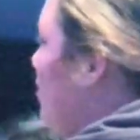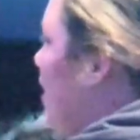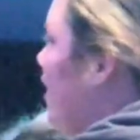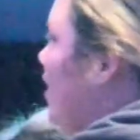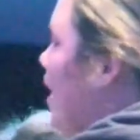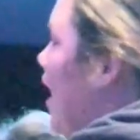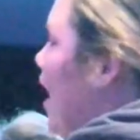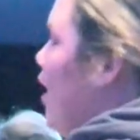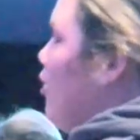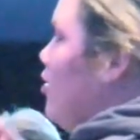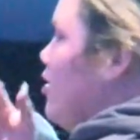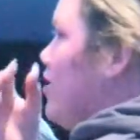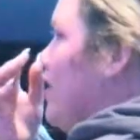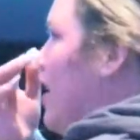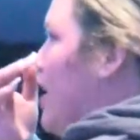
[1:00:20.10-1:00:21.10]
in the
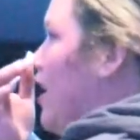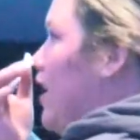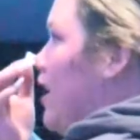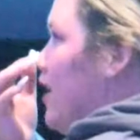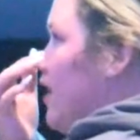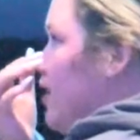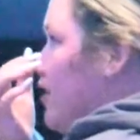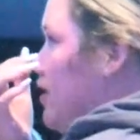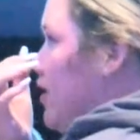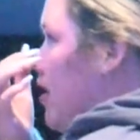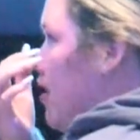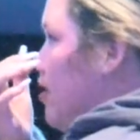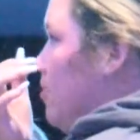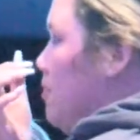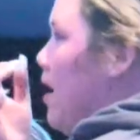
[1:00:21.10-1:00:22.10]
house. And
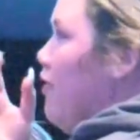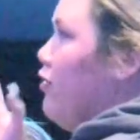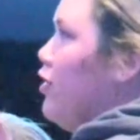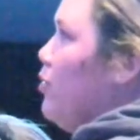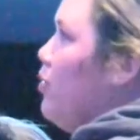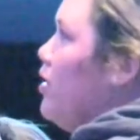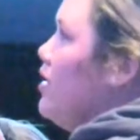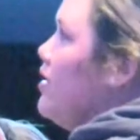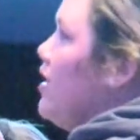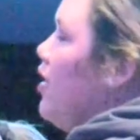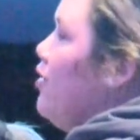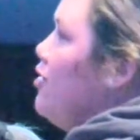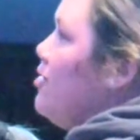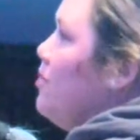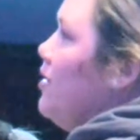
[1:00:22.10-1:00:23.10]
everyone
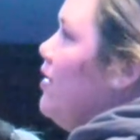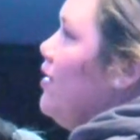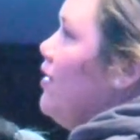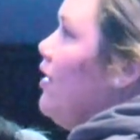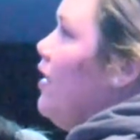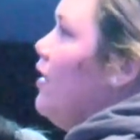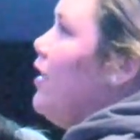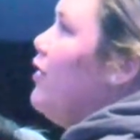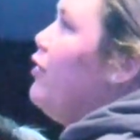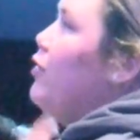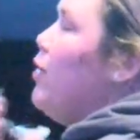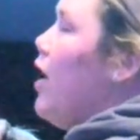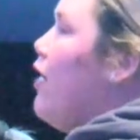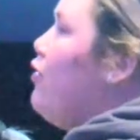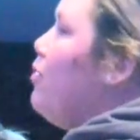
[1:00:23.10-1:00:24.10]
tells me that, like,
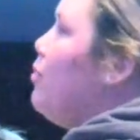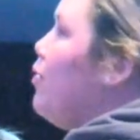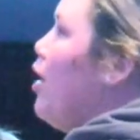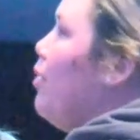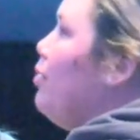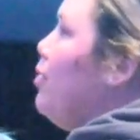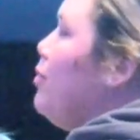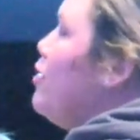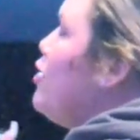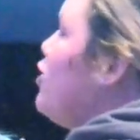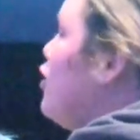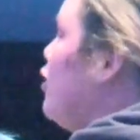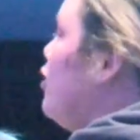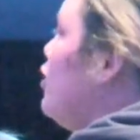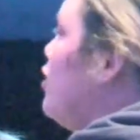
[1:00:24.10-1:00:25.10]
if you have a problem, the
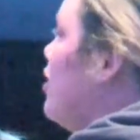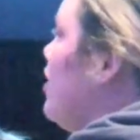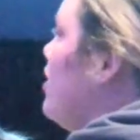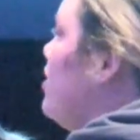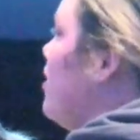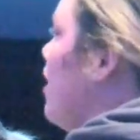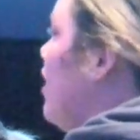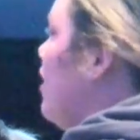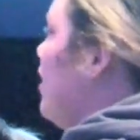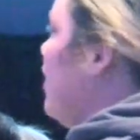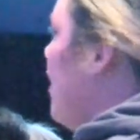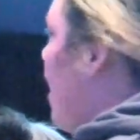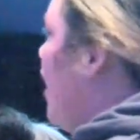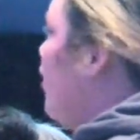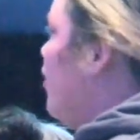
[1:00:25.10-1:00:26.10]
solution is
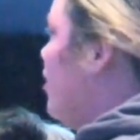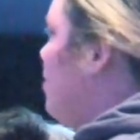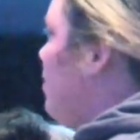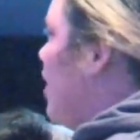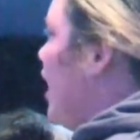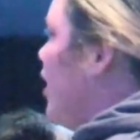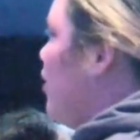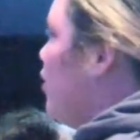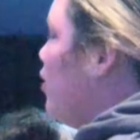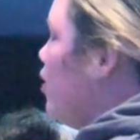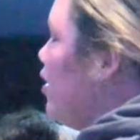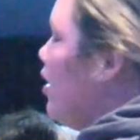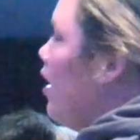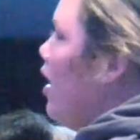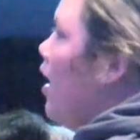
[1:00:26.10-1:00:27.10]
in that or the
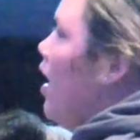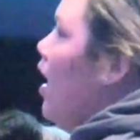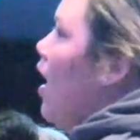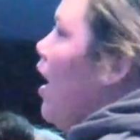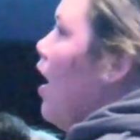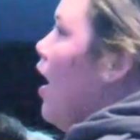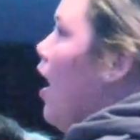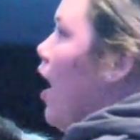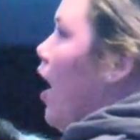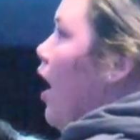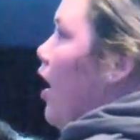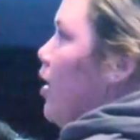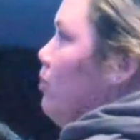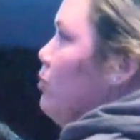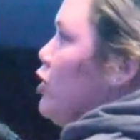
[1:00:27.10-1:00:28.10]
manual.
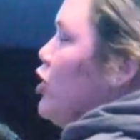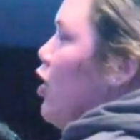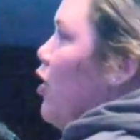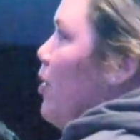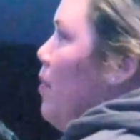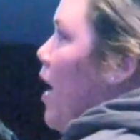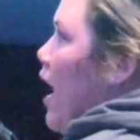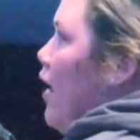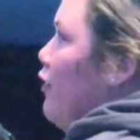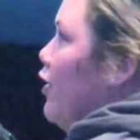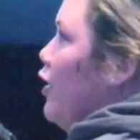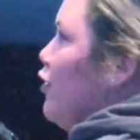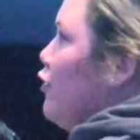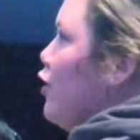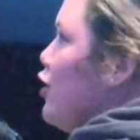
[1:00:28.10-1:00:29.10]
So I'm
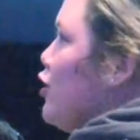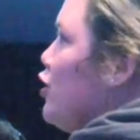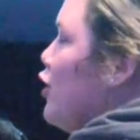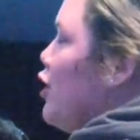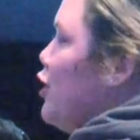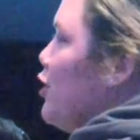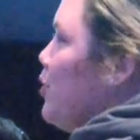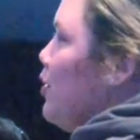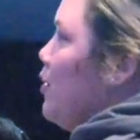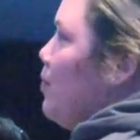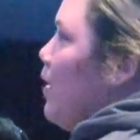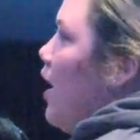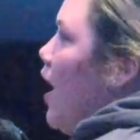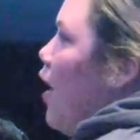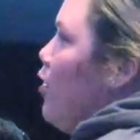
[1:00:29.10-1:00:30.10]
having frustration
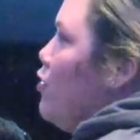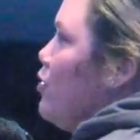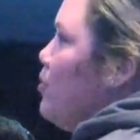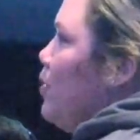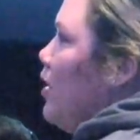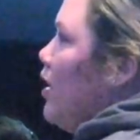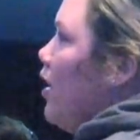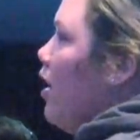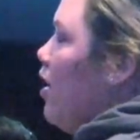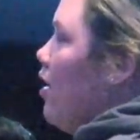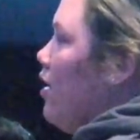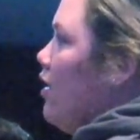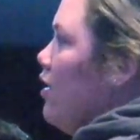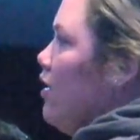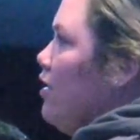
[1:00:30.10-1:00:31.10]
with my house
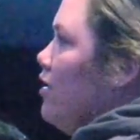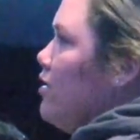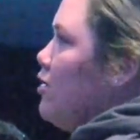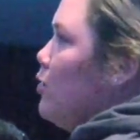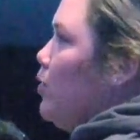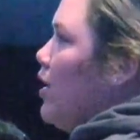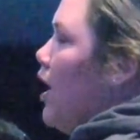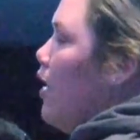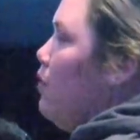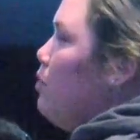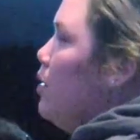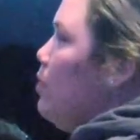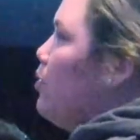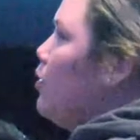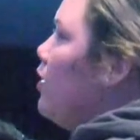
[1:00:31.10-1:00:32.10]
because we
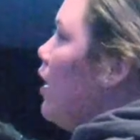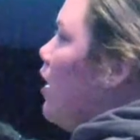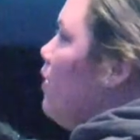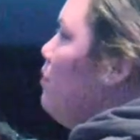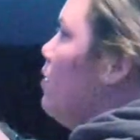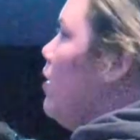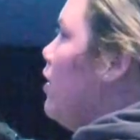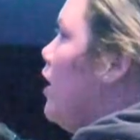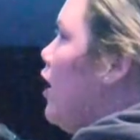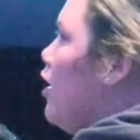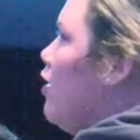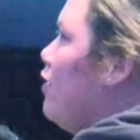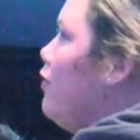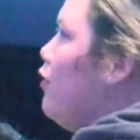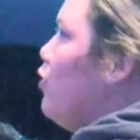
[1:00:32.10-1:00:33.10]
have people that have been
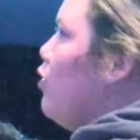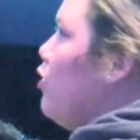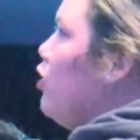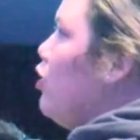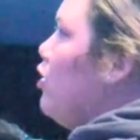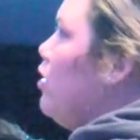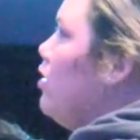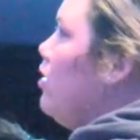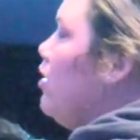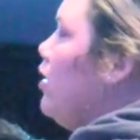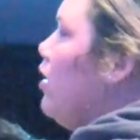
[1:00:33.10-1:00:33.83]
there for